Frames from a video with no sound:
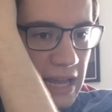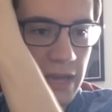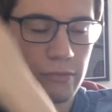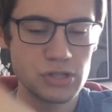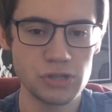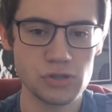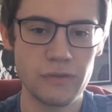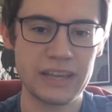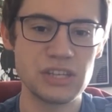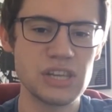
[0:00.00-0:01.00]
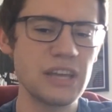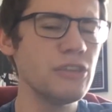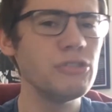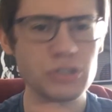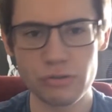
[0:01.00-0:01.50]
Like he would do so, like it's
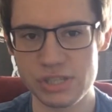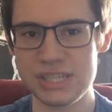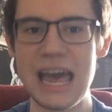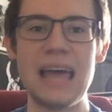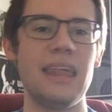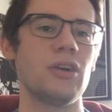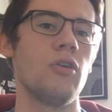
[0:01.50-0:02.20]
that usual set,